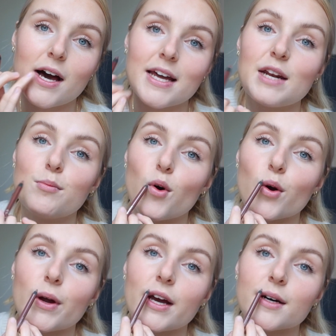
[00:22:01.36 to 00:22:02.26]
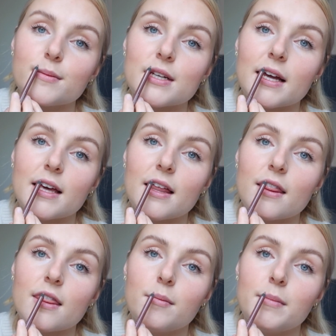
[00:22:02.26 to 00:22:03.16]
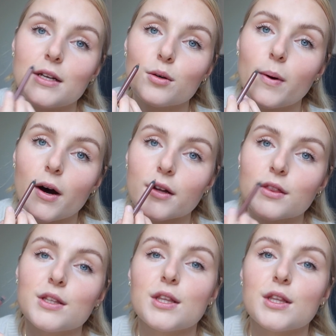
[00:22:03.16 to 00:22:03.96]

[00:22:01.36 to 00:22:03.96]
line, and more when I come to like the middle part